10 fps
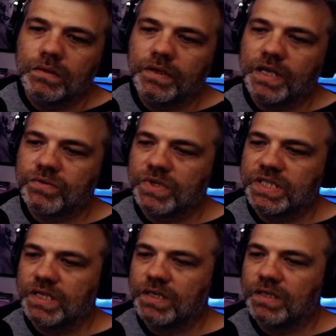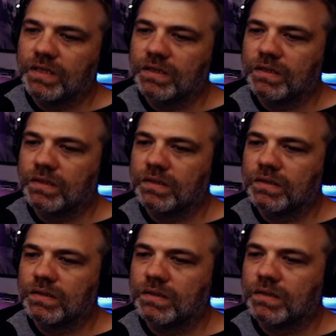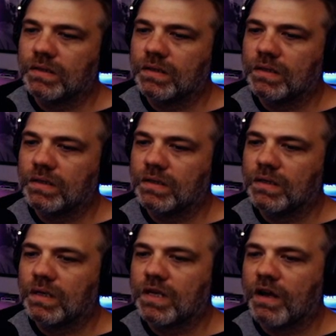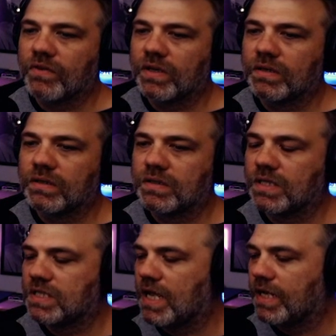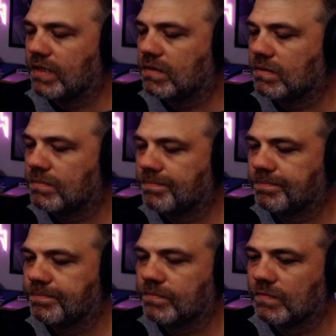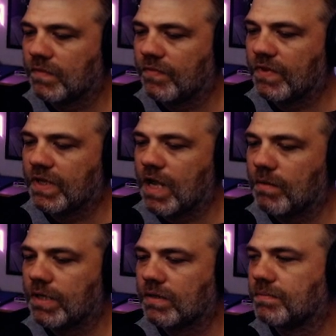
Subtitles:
You guys want to see a cover design for the comic?